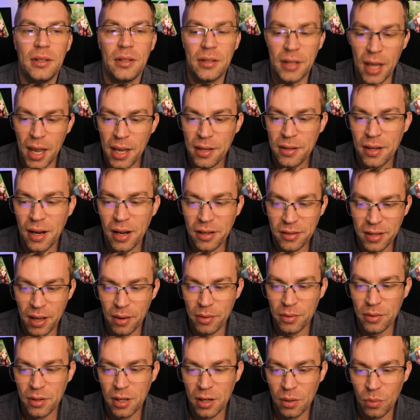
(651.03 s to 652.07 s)
Okay, so that's how
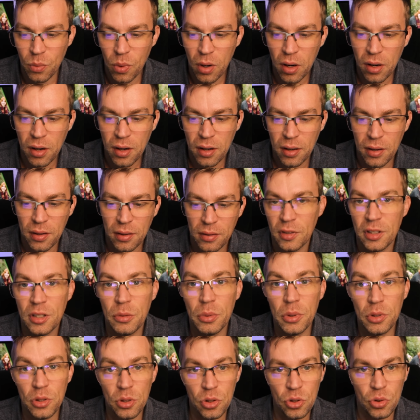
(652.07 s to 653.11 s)
it's going to work. So
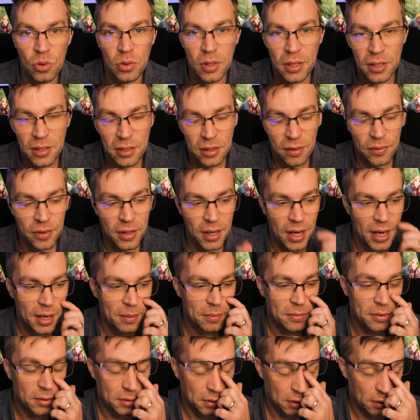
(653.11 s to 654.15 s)
we'll do a short list of the
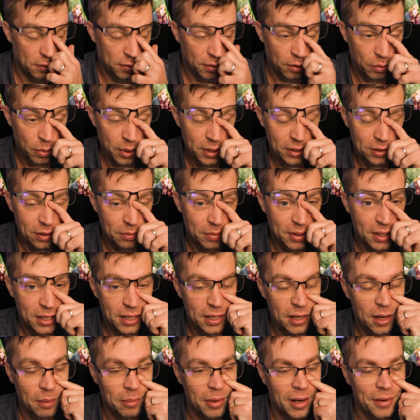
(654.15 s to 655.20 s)
names. If there are way too
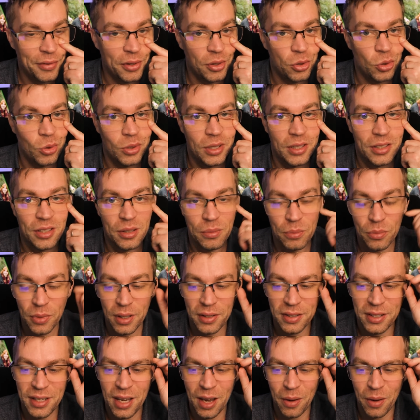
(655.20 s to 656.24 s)
many, I might have to shortlist them.
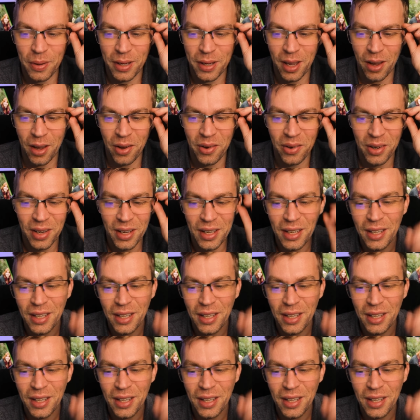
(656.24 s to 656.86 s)
Let's see how we go.